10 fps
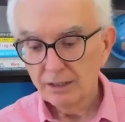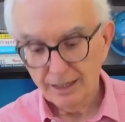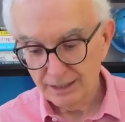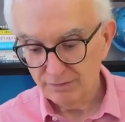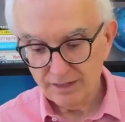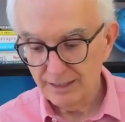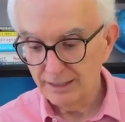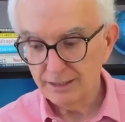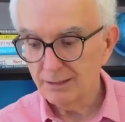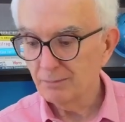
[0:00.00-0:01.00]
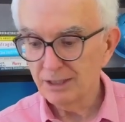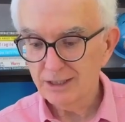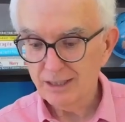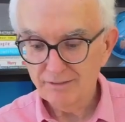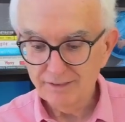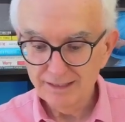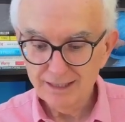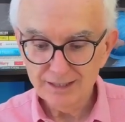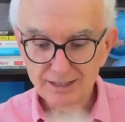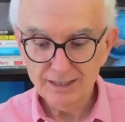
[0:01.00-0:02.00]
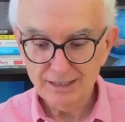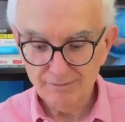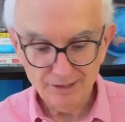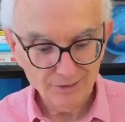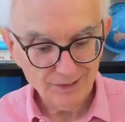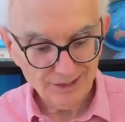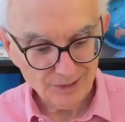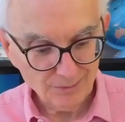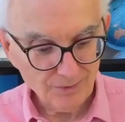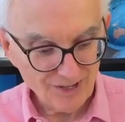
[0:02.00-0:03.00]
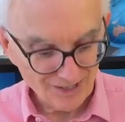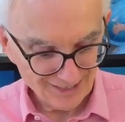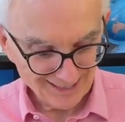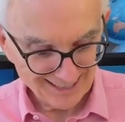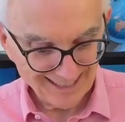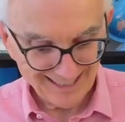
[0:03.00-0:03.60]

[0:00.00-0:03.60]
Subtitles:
Not as funny as some of the stuff in this, the seven crystal balls.